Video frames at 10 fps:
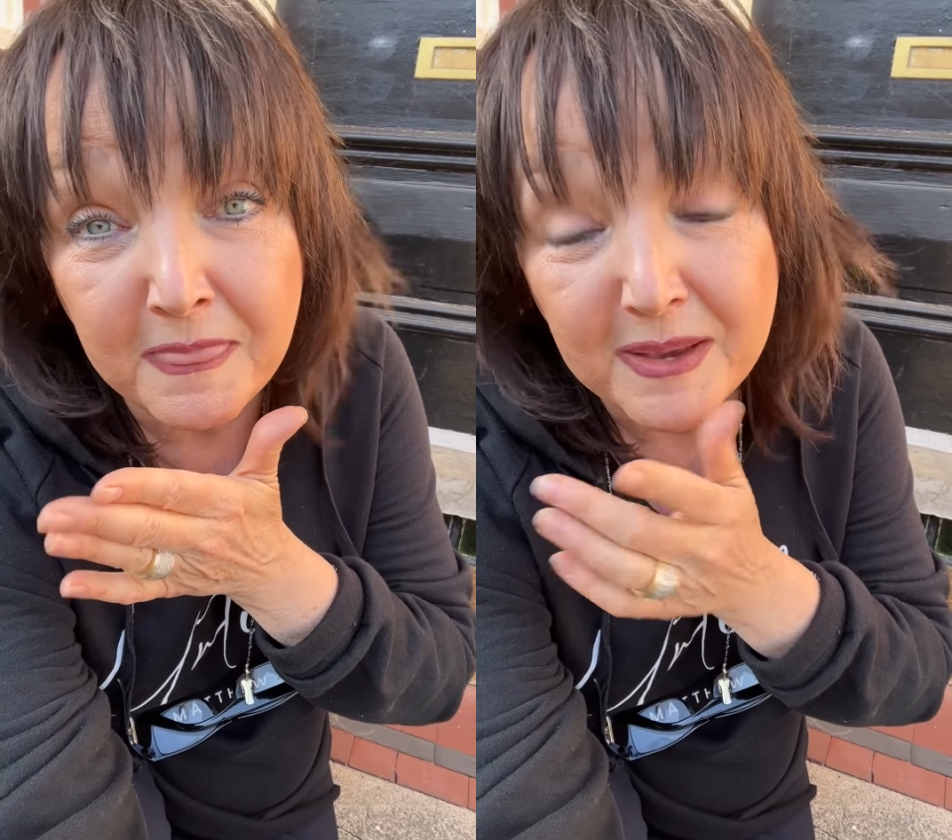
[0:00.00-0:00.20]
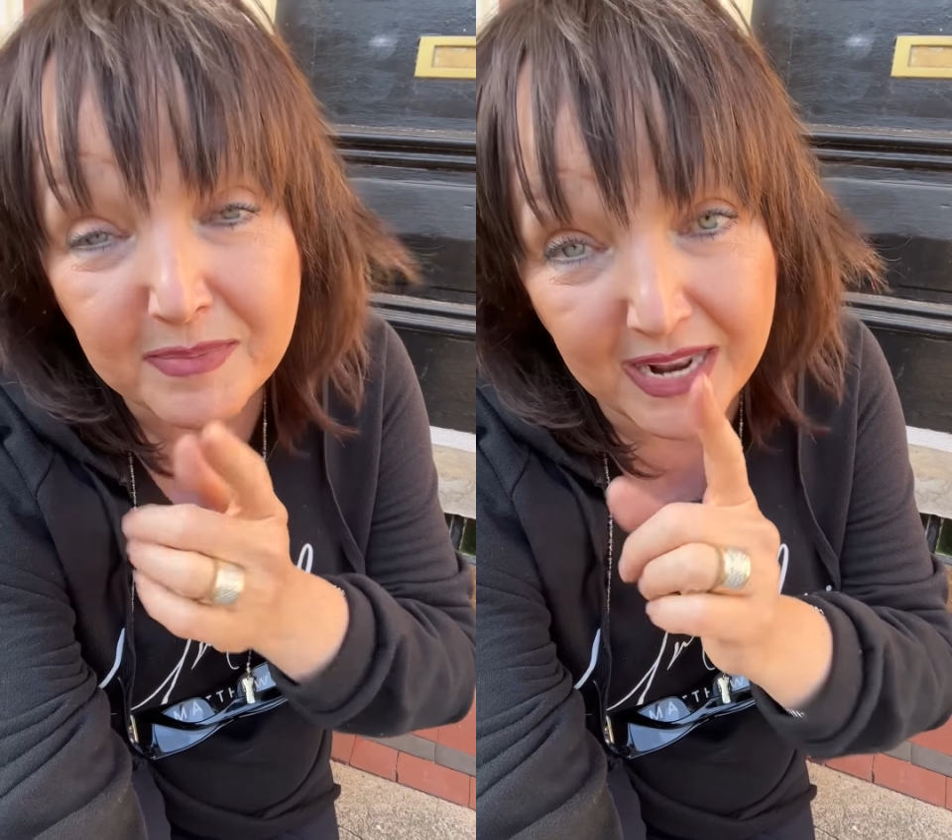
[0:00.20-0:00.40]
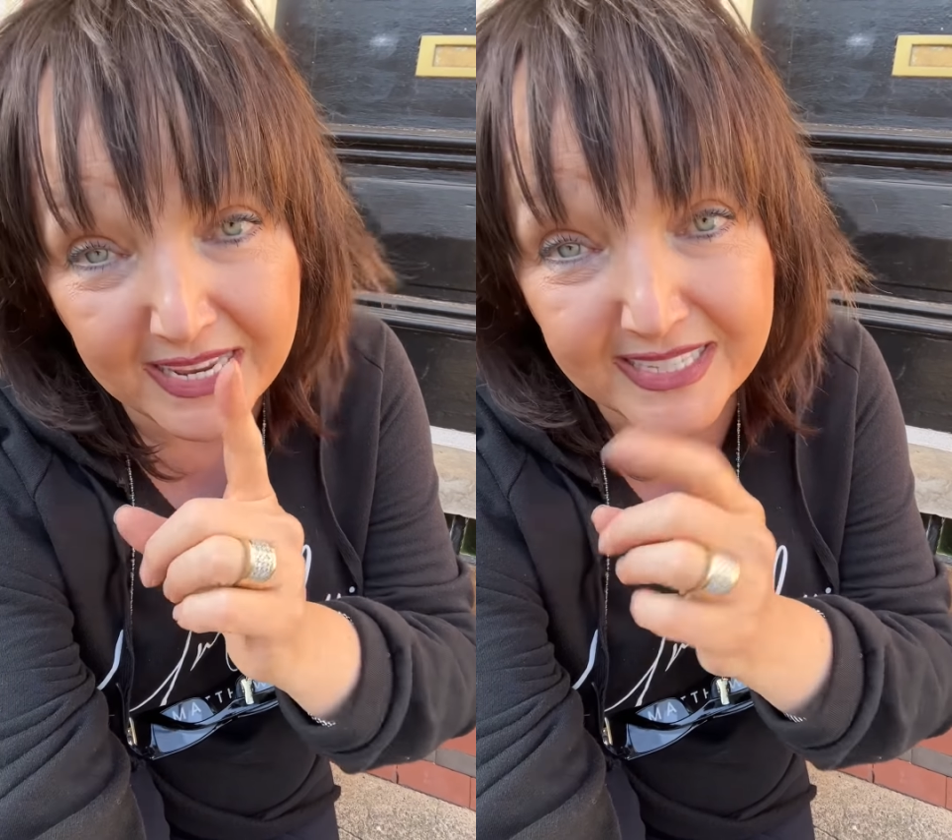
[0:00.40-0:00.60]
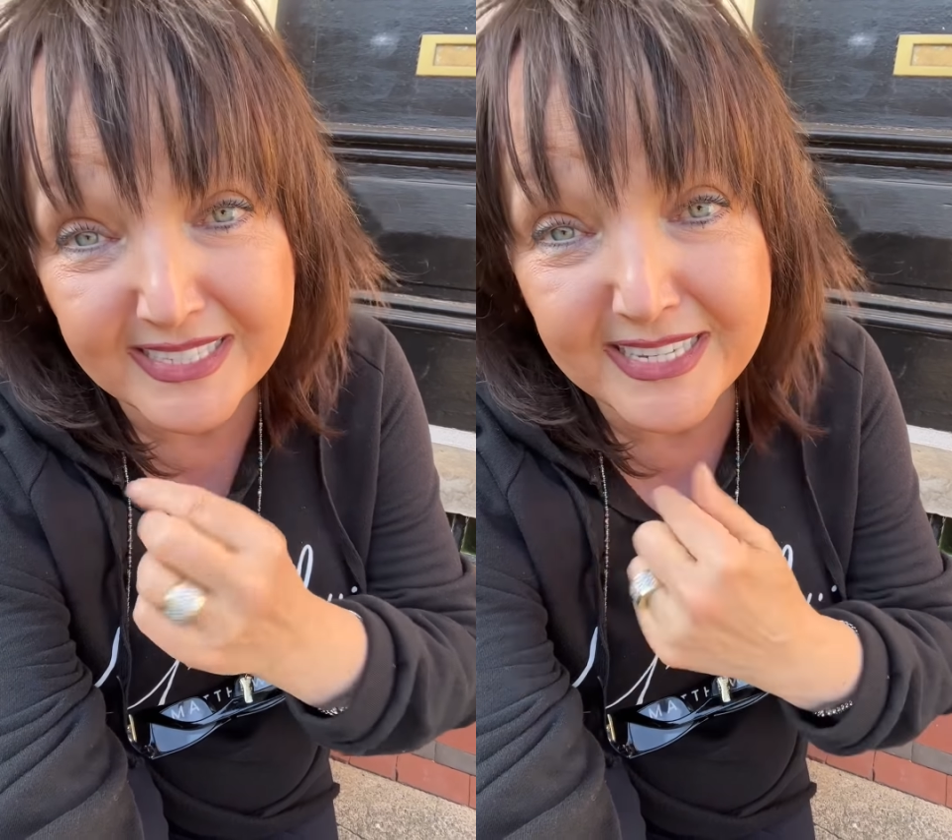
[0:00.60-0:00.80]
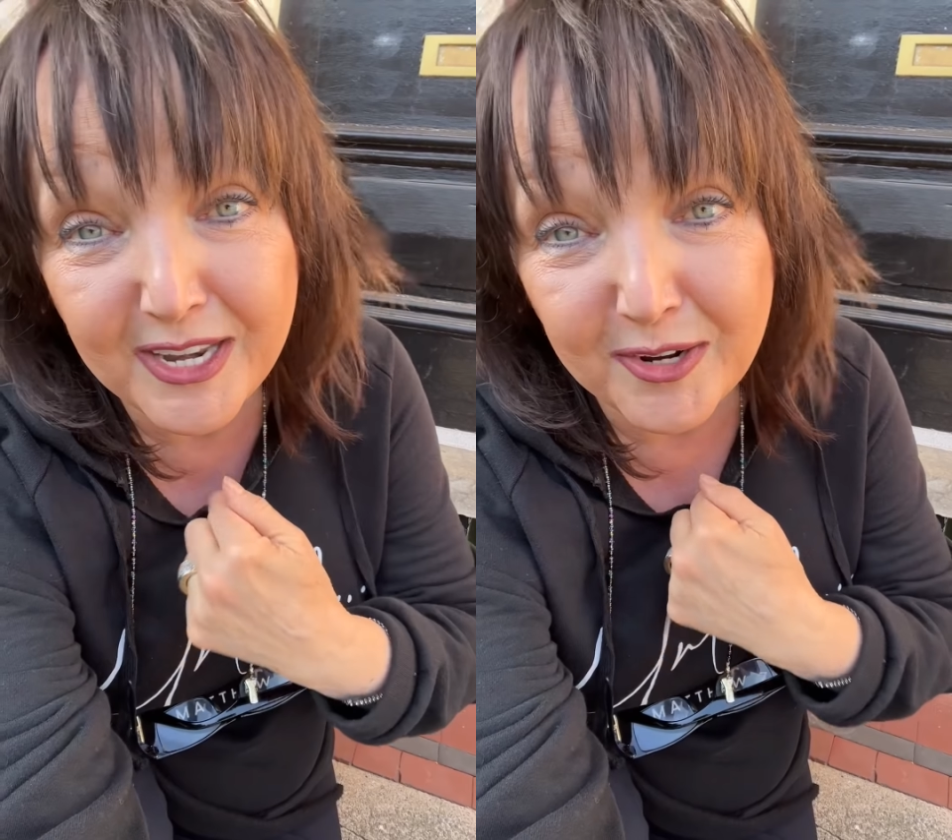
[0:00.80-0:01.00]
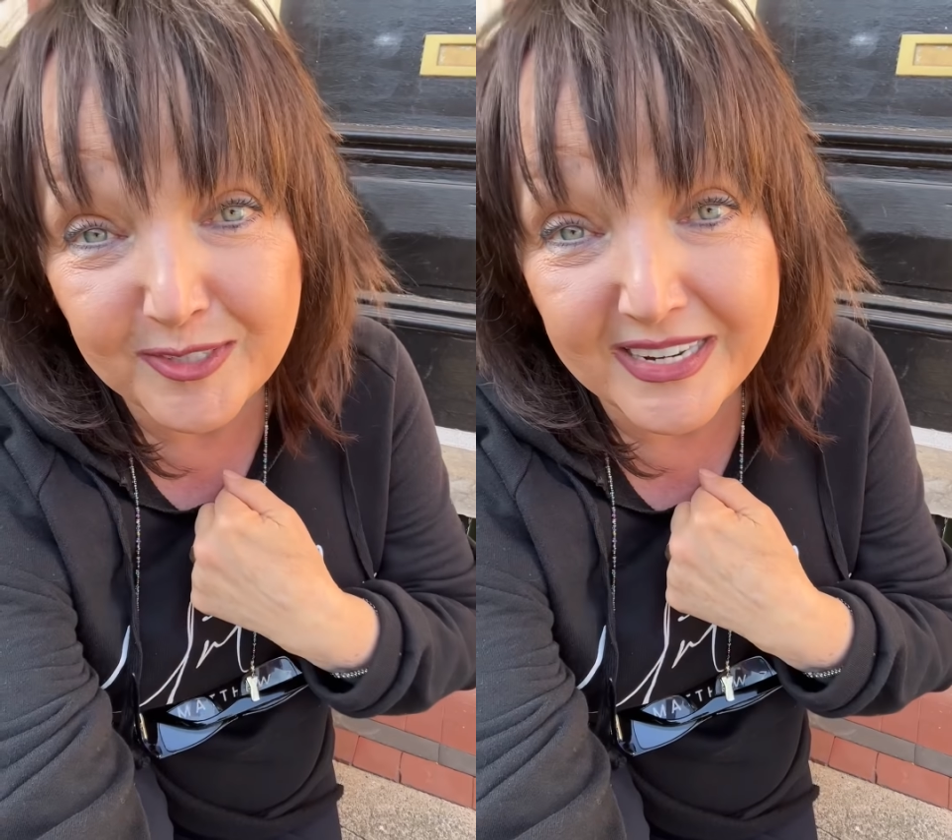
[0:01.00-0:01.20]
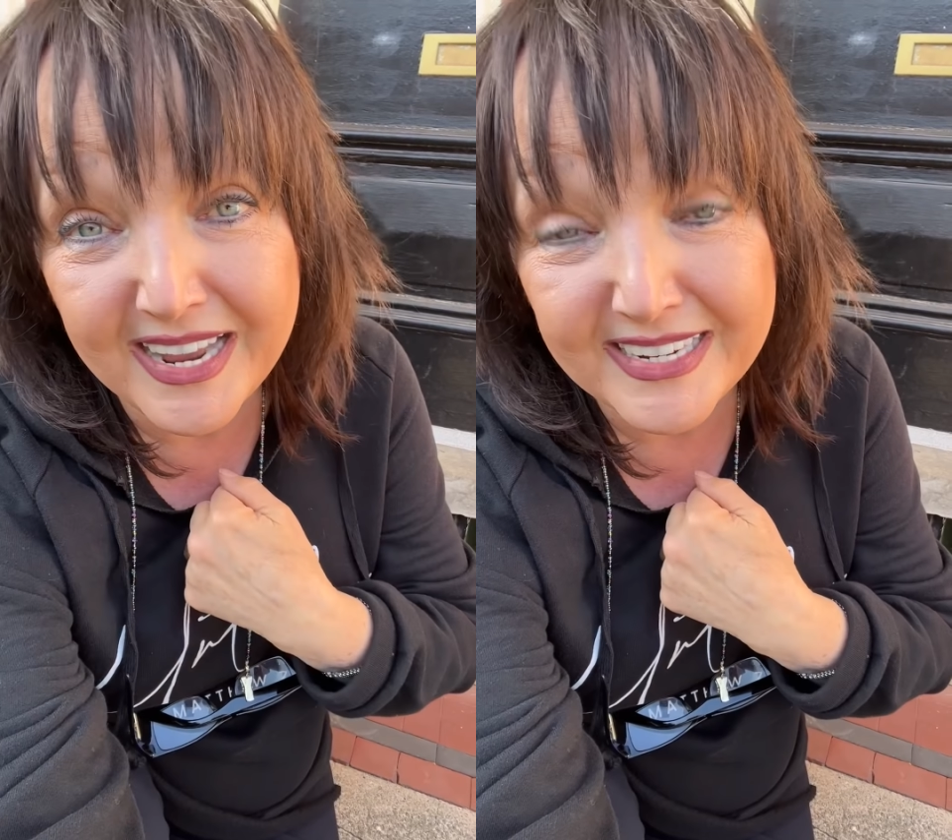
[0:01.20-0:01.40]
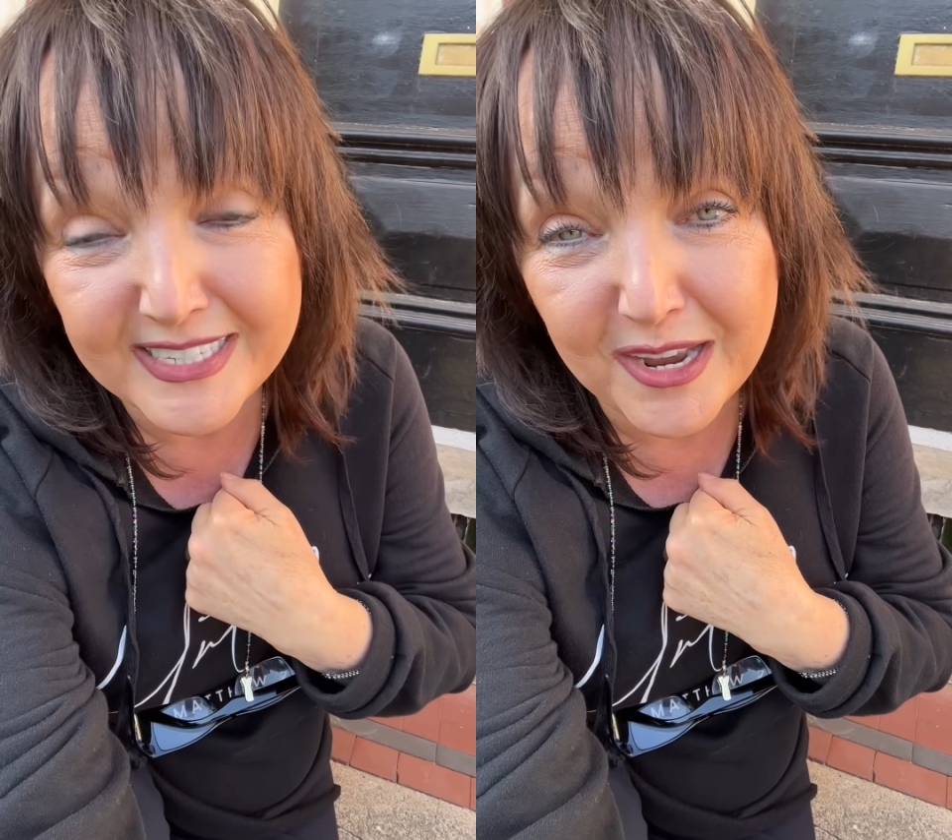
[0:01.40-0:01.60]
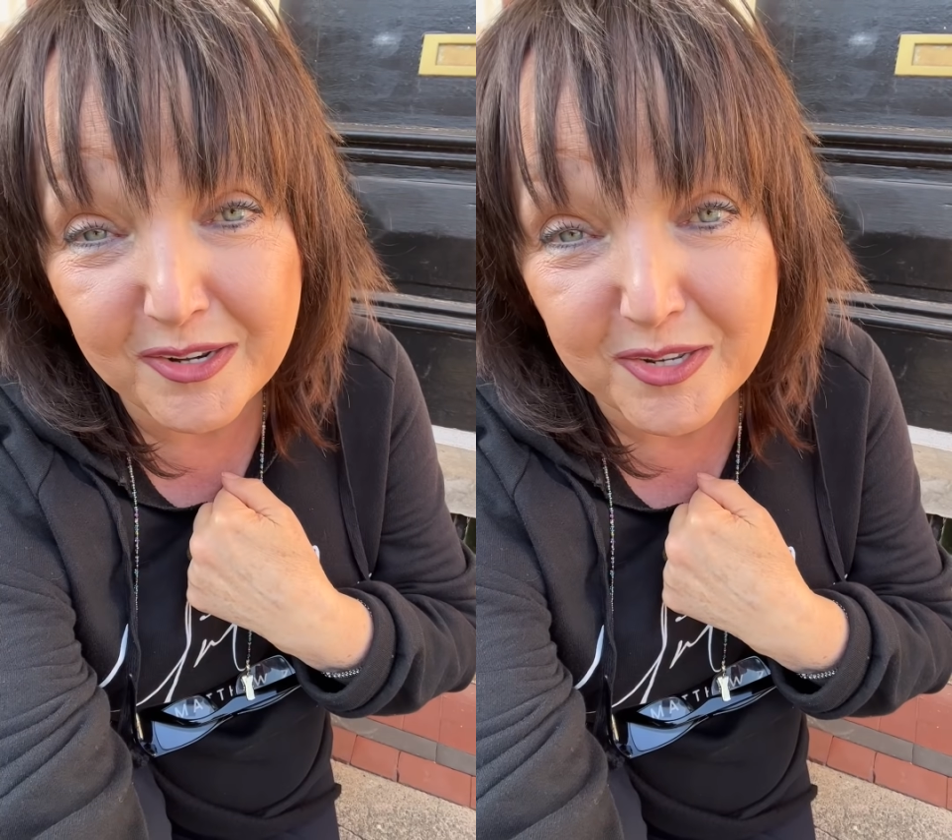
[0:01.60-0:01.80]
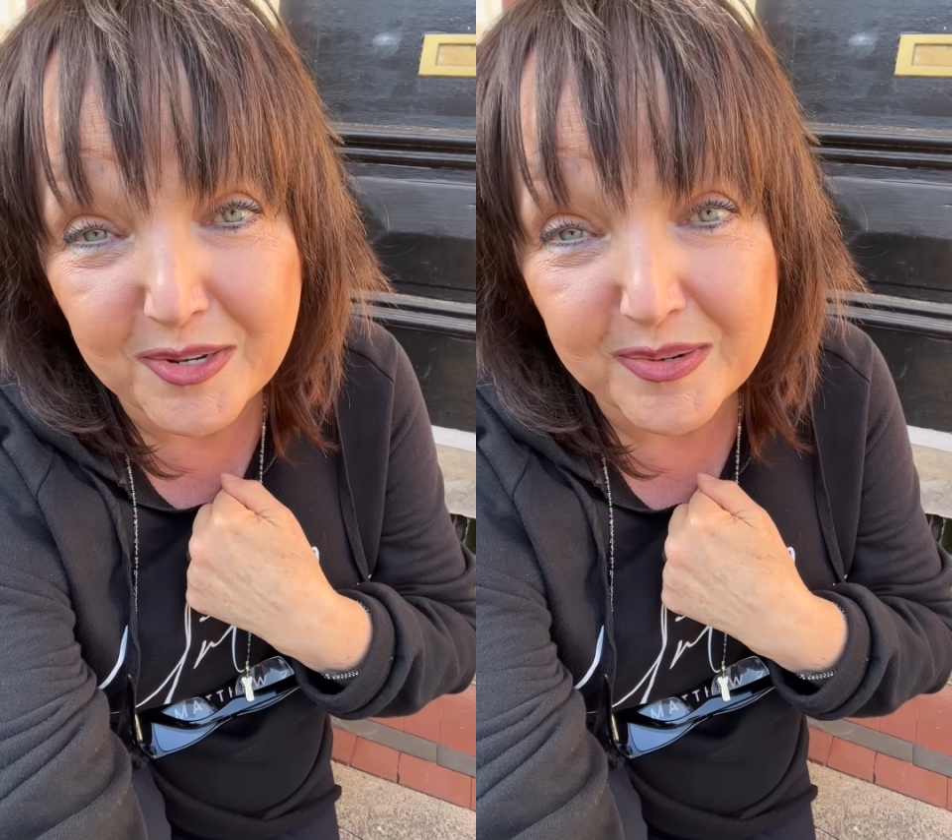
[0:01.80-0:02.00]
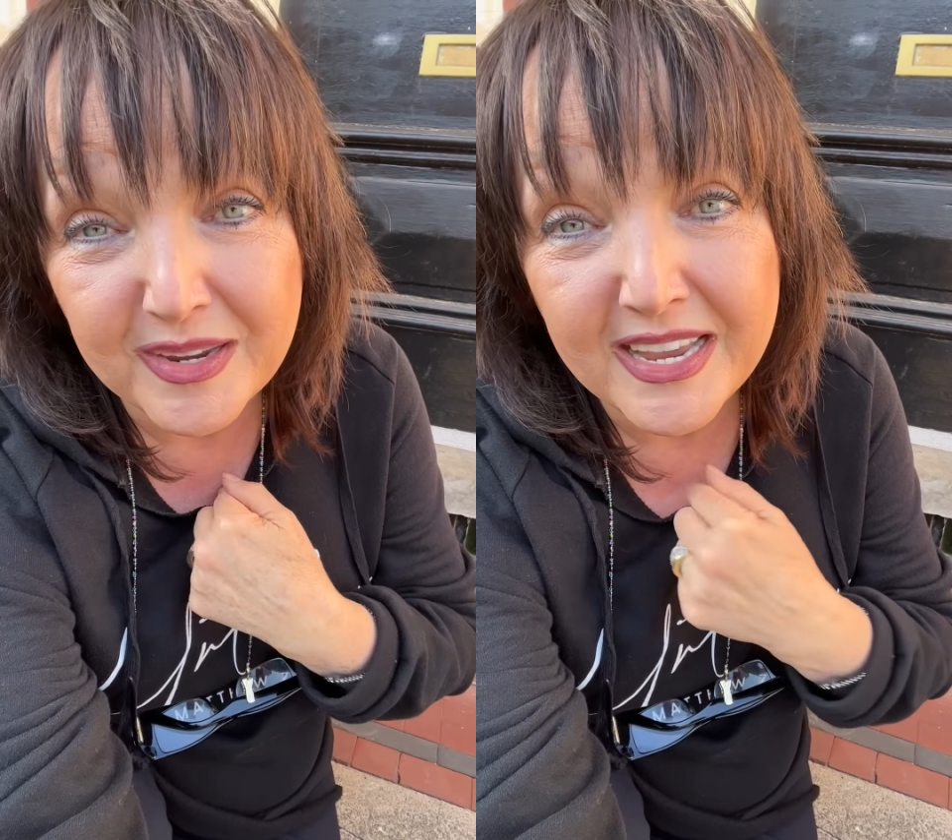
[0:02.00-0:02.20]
But I can sit here today and tell you,